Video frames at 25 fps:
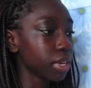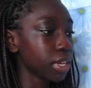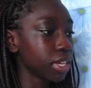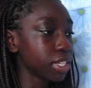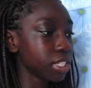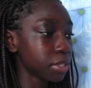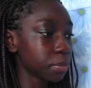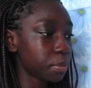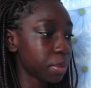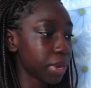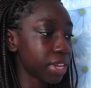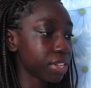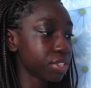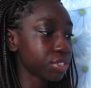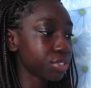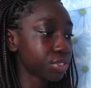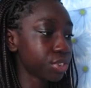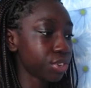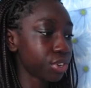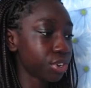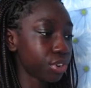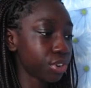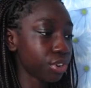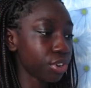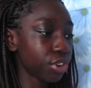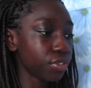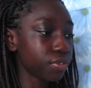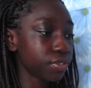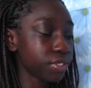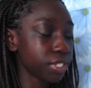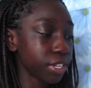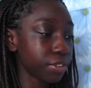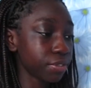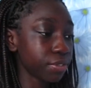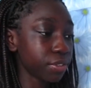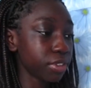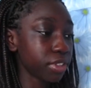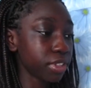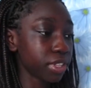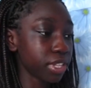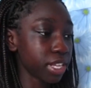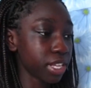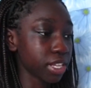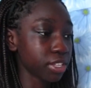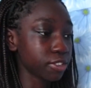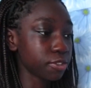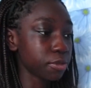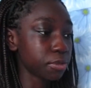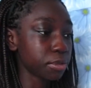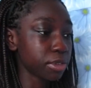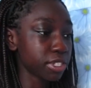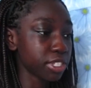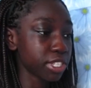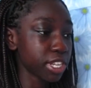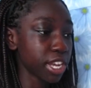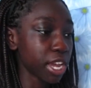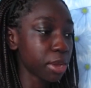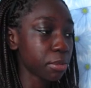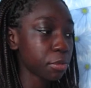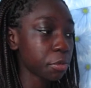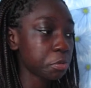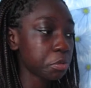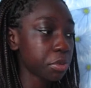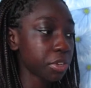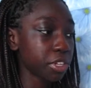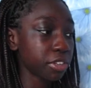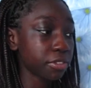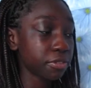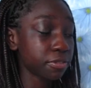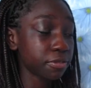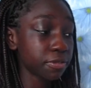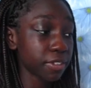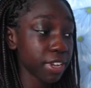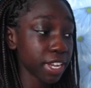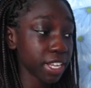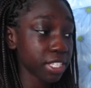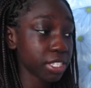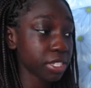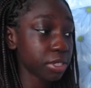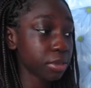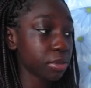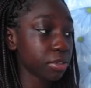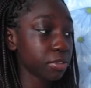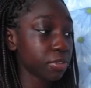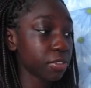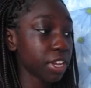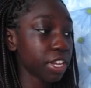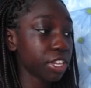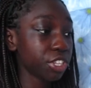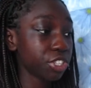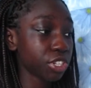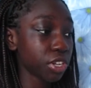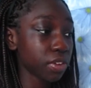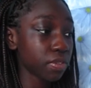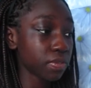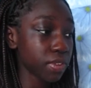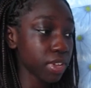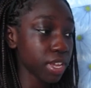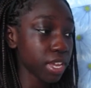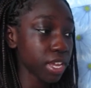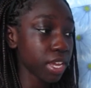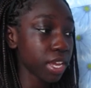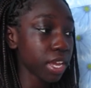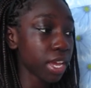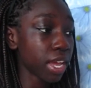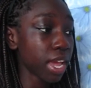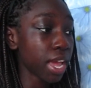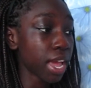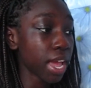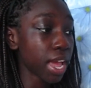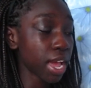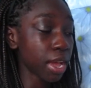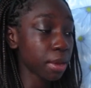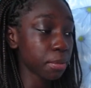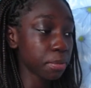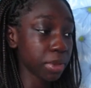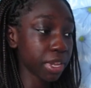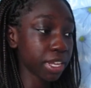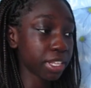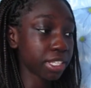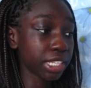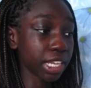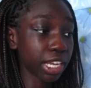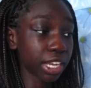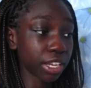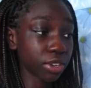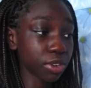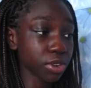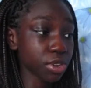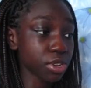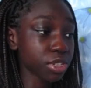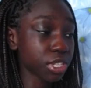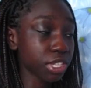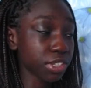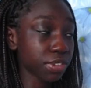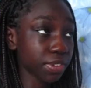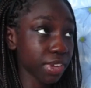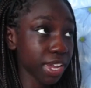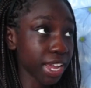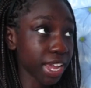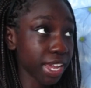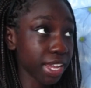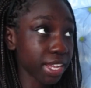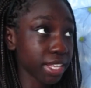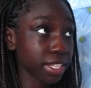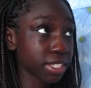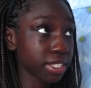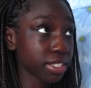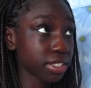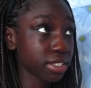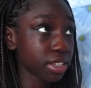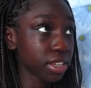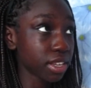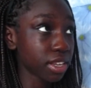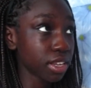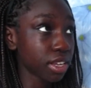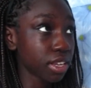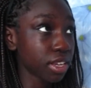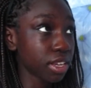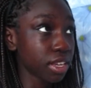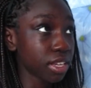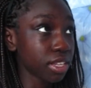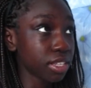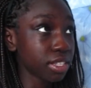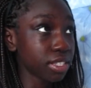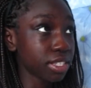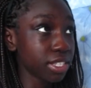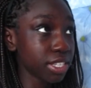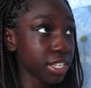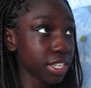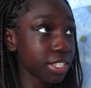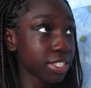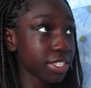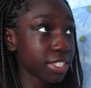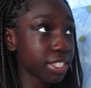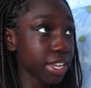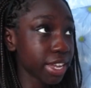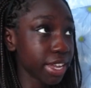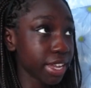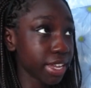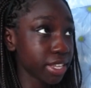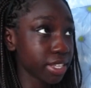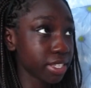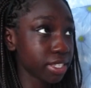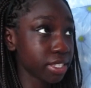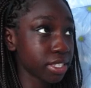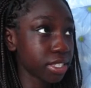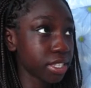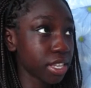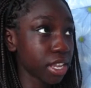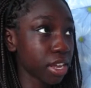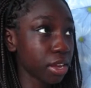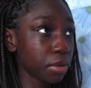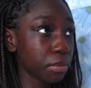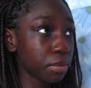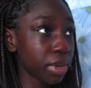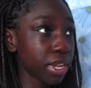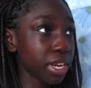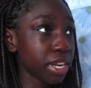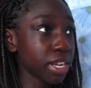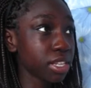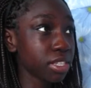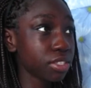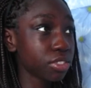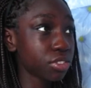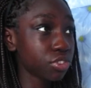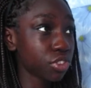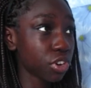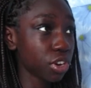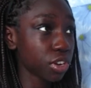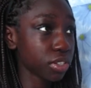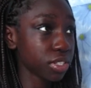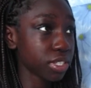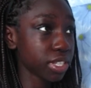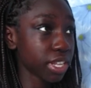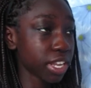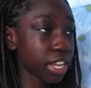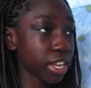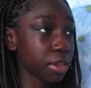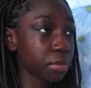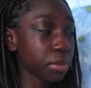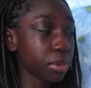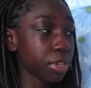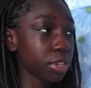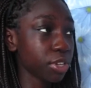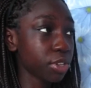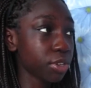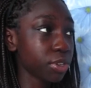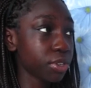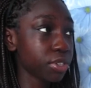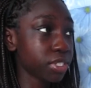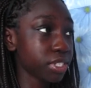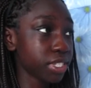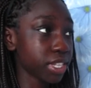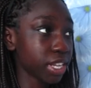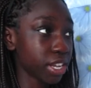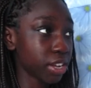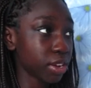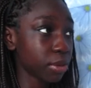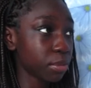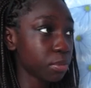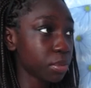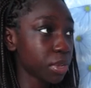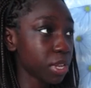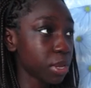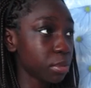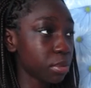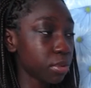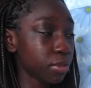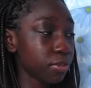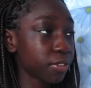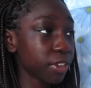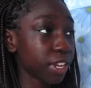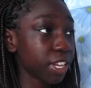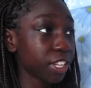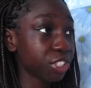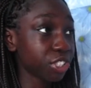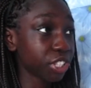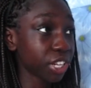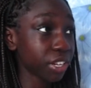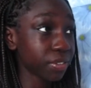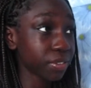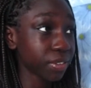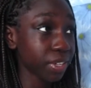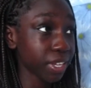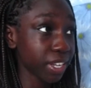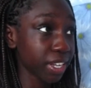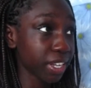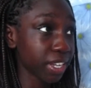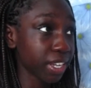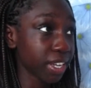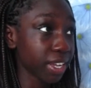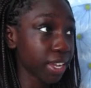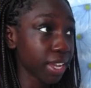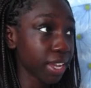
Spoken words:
It depends on a lot of different things, from the time of being infected with HIV and being diagnosed with AIDS. These days, there are many drugs that can be used to help people with HIV,